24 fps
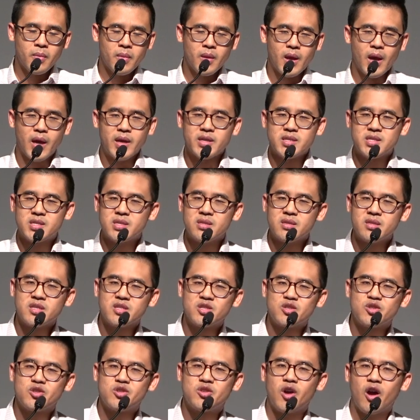And it's in this
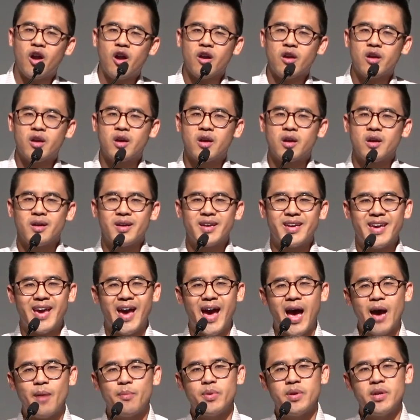dark
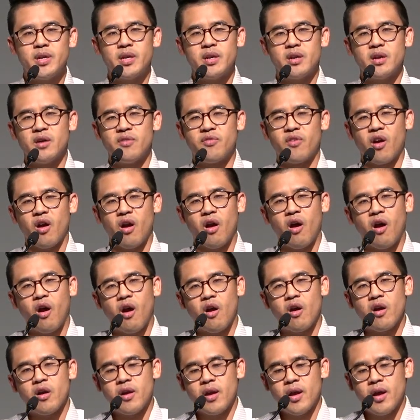cabinet of our
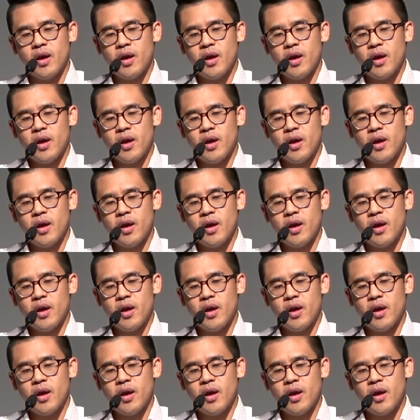heart